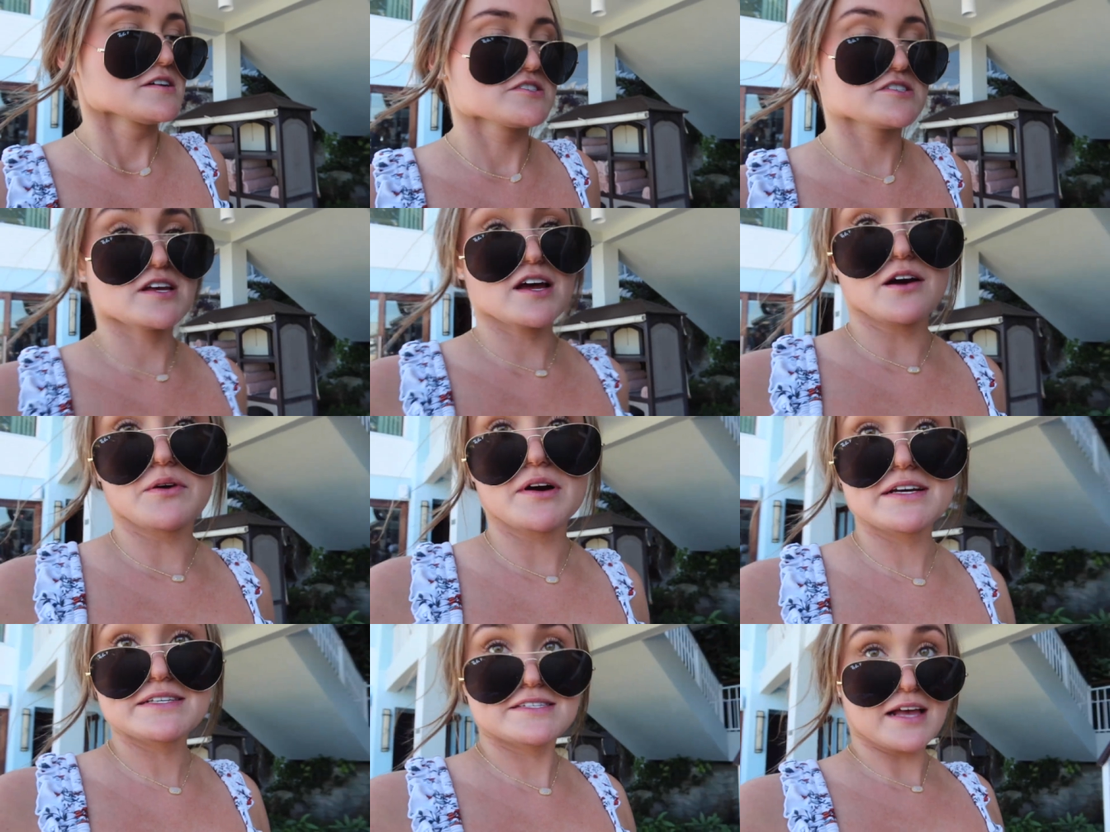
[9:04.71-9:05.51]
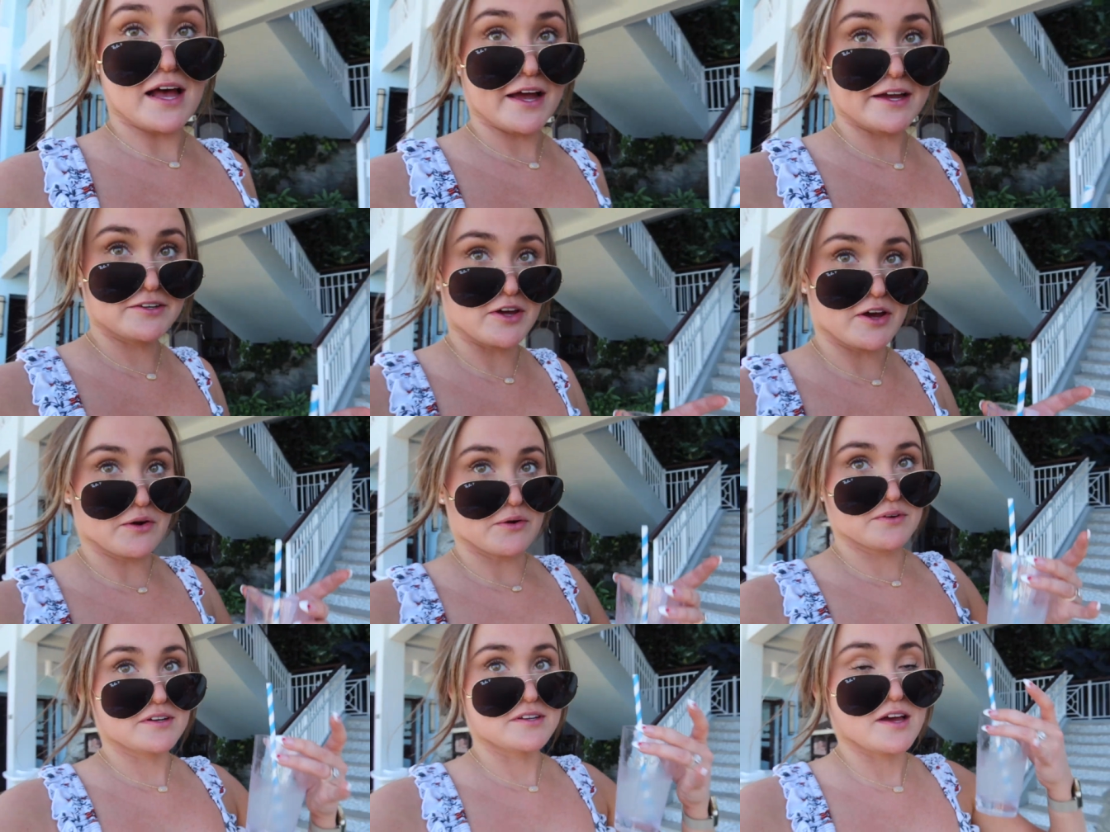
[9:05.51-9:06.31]
so. So, a side
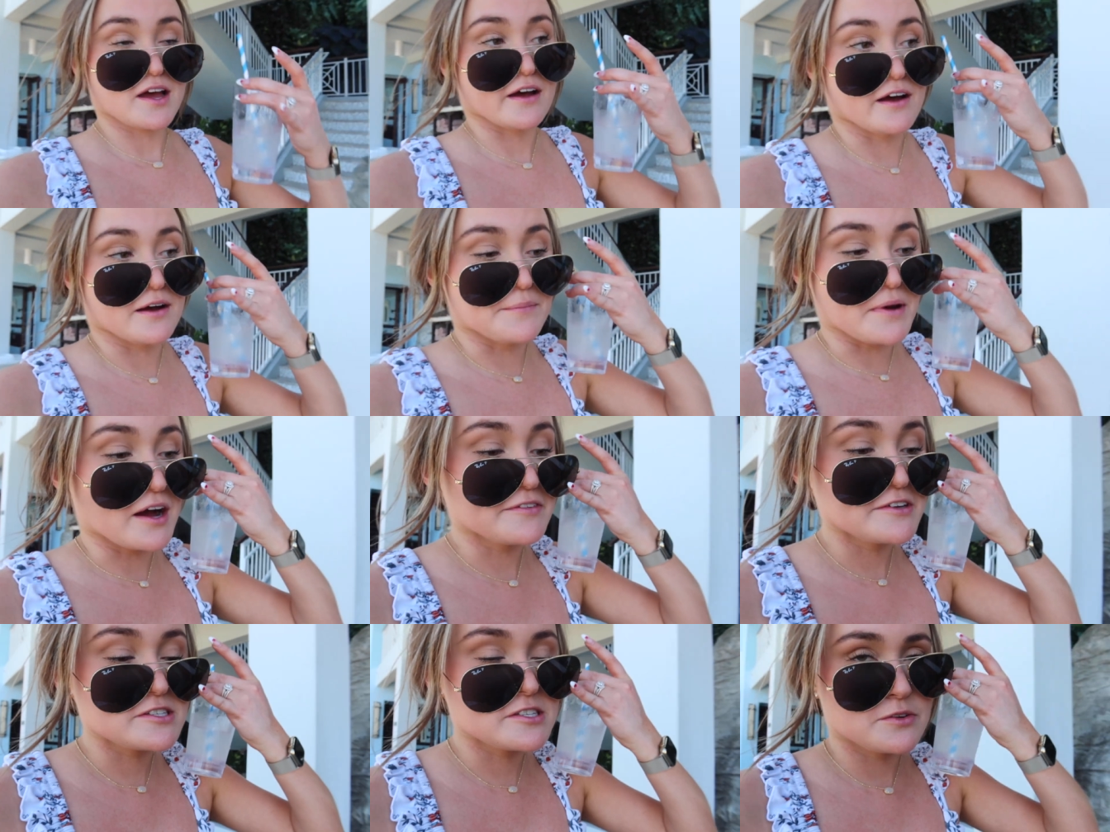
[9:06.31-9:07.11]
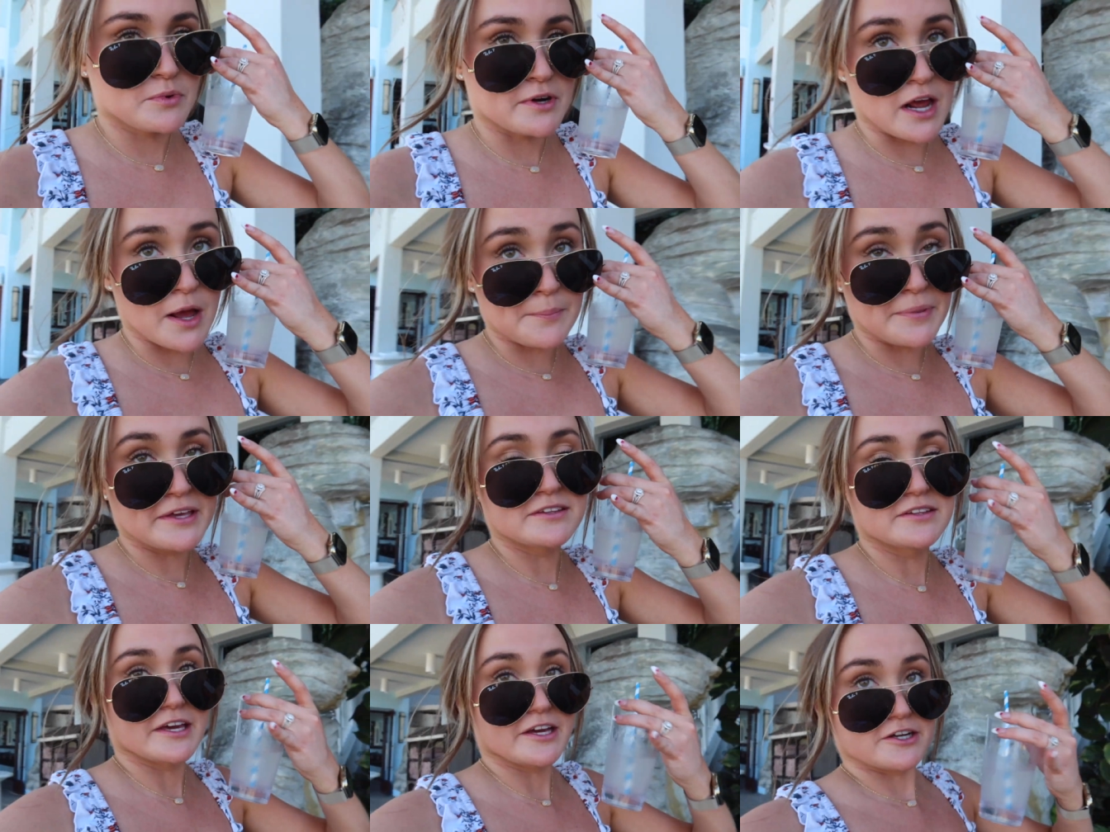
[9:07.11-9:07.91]
note, um, obviously we're not big
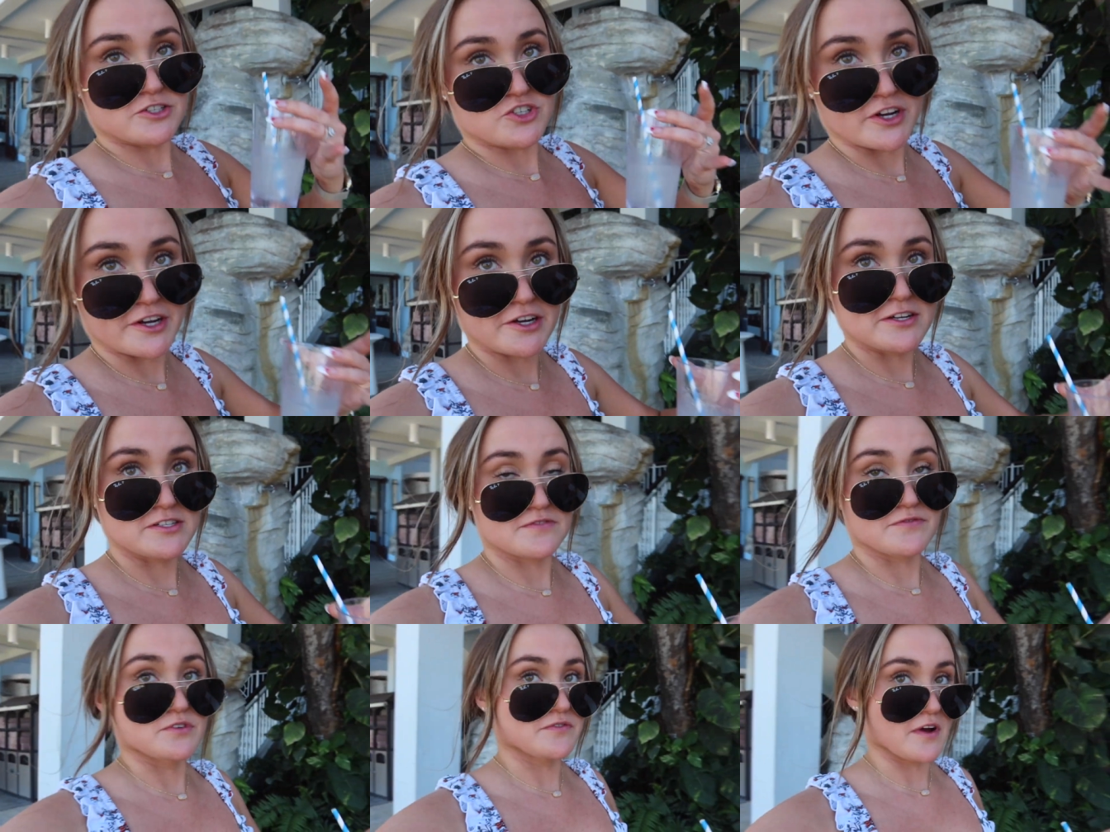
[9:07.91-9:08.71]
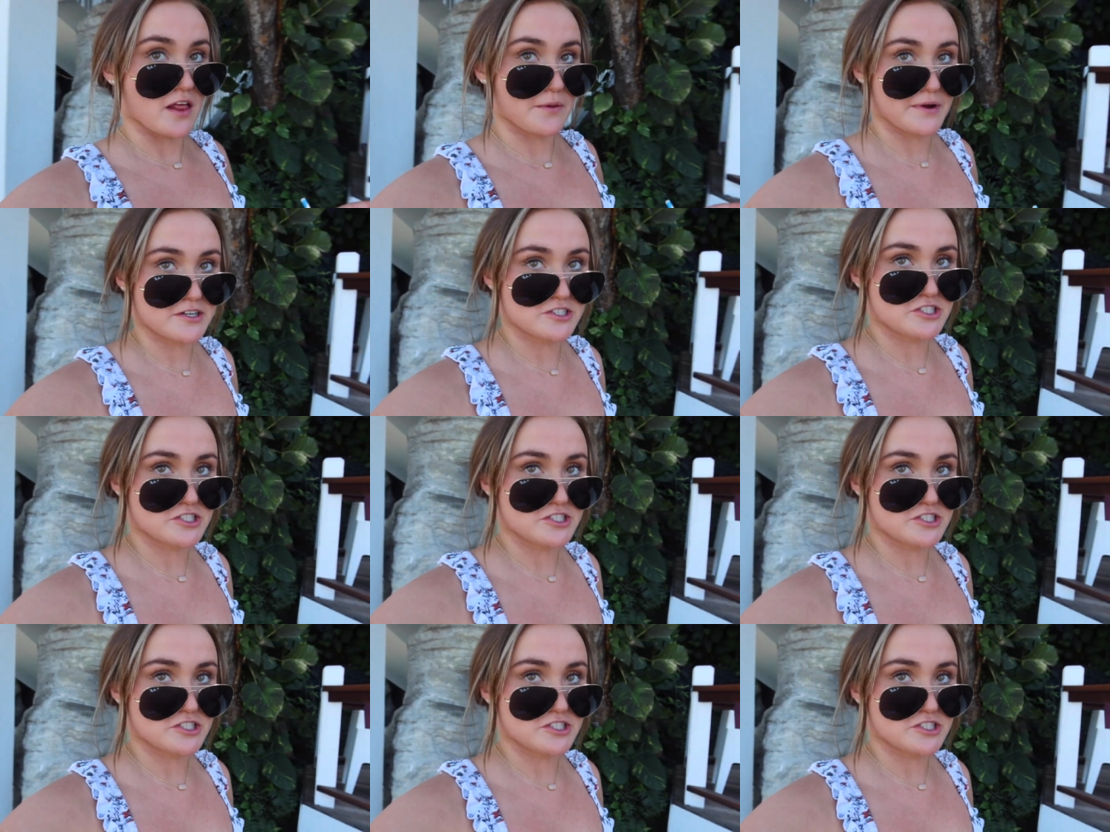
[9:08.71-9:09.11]
liquor drinkers if you follow our